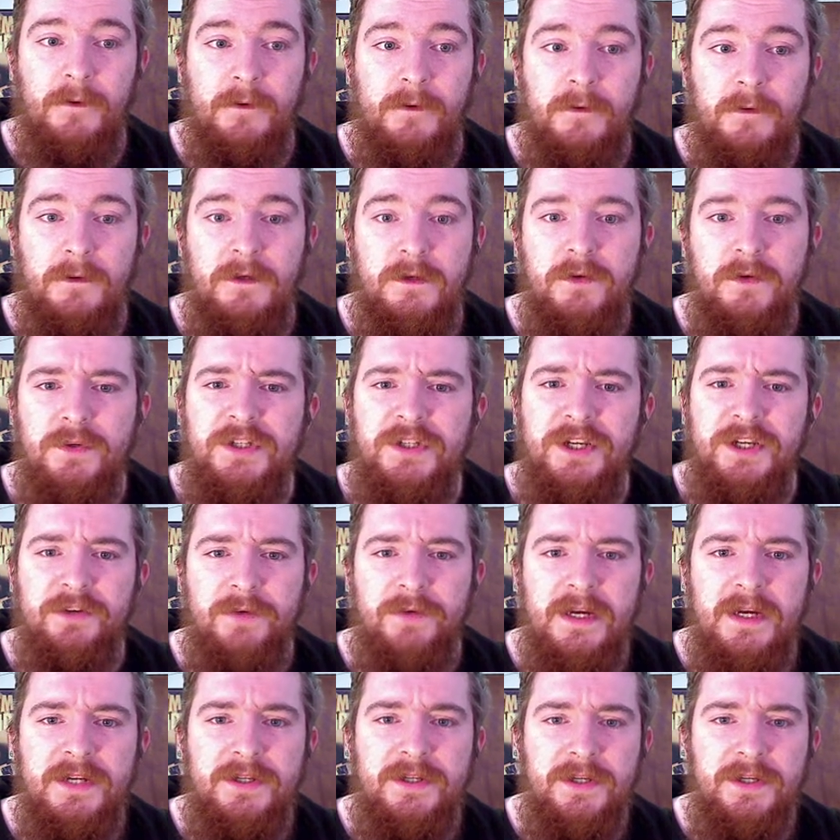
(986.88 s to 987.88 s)
newer
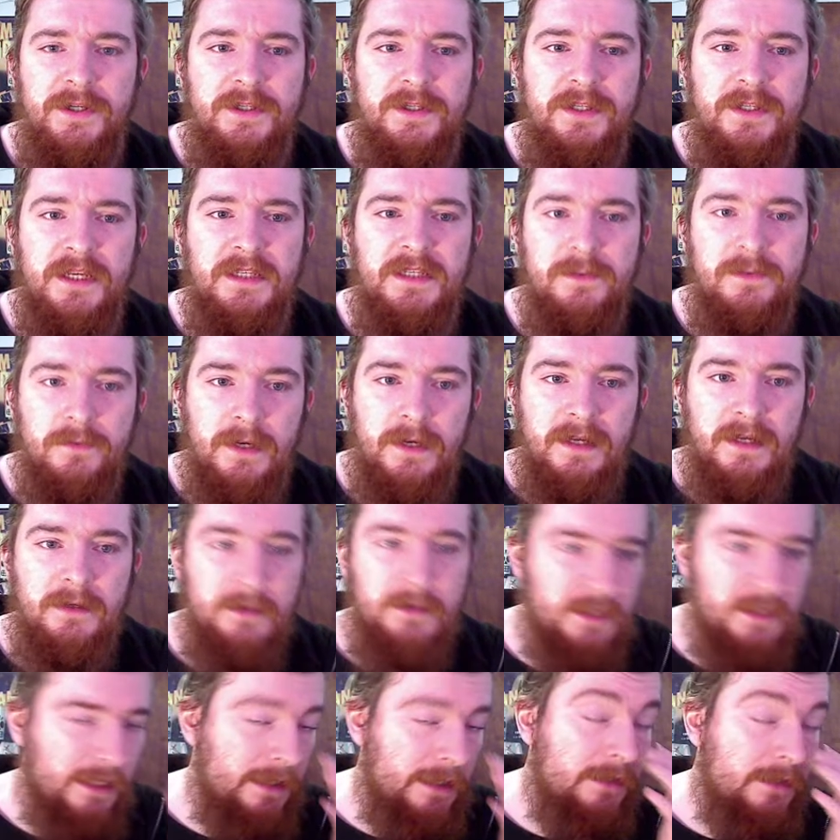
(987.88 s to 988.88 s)
generations as well.
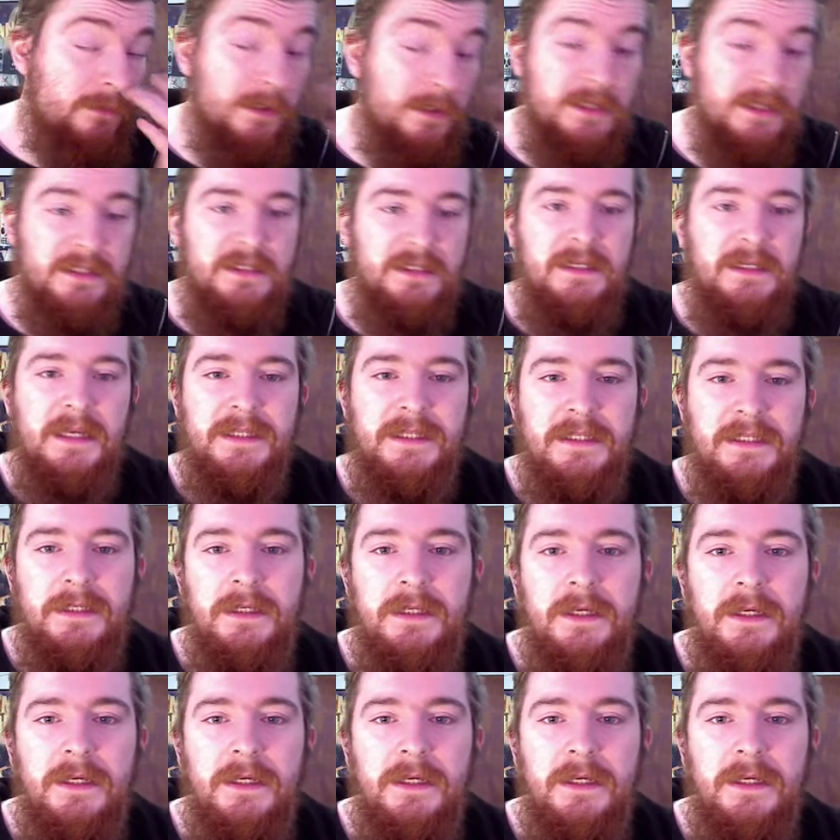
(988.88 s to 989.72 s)
Yeah, as well as Aladdin.